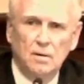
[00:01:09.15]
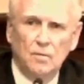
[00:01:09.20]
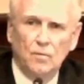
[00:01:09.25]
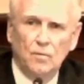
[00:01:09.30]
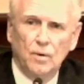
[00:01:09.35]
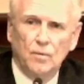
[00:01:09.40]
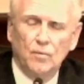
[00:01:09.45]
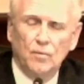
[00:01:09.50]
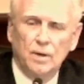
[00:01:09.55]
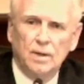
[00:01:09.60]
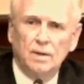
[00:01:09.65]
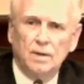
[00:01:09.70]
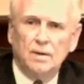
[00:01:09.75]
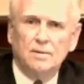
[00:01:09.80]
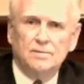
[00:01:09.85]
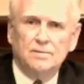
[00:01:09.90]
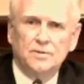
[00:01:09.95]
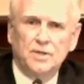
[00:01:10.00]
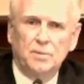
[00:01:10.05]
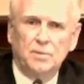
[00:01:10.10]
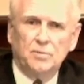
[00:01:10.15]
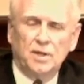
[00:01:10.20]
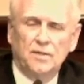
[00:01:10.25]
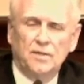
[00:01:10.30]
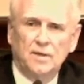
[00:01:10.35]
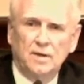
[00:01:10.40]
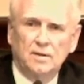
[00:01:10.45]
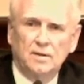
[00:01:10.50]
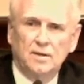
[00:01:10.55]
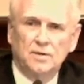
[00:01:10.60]
We seem to
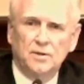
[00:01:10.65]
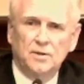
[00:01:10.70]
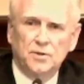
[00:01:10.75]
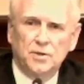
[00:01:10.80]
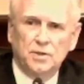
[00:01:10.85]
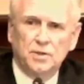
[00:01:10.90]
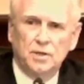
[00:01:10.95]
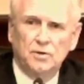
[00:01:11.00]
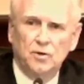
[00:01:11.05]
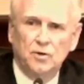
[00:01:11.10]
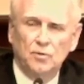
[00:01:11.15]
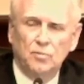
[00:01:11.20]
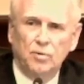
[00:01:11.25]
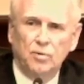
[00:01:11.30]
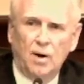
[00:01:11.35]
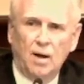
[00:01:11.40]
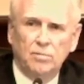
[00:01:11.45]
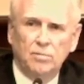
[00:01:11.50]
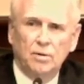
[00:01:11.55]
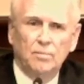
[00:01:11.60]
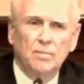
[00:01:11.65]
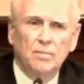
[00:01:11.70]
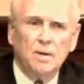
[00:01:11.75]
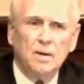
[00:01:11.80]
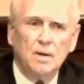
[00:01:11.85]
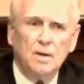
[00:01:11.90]
think that this is a new problem.